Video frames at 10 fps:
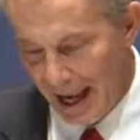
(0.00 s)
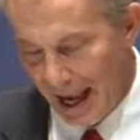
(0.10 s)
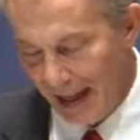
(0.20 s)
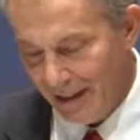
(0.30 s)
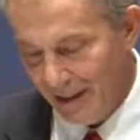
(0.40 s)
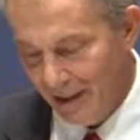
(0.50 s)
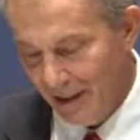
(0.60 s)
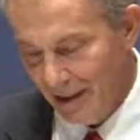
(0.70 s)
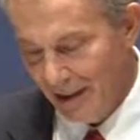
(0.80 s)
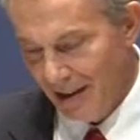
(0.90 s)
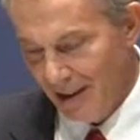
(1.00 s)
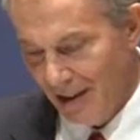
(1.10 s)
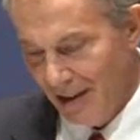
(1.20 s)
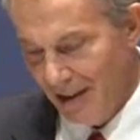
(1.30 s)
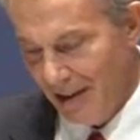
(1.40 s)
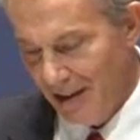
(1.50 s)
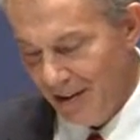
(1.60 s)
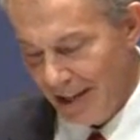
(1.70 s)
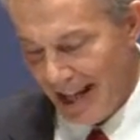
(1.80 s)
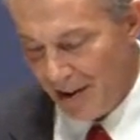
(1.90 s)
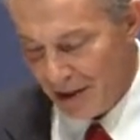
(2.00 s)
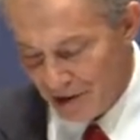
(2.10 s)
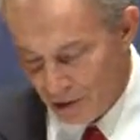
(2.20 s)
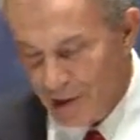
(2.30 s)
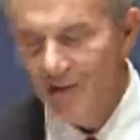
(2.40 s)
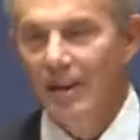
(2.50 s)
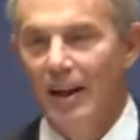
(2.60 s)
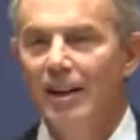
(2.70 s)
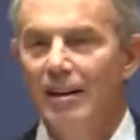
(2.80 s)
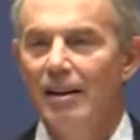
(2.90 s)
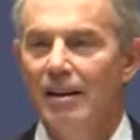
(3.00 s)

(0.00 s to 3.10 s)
And the characteristic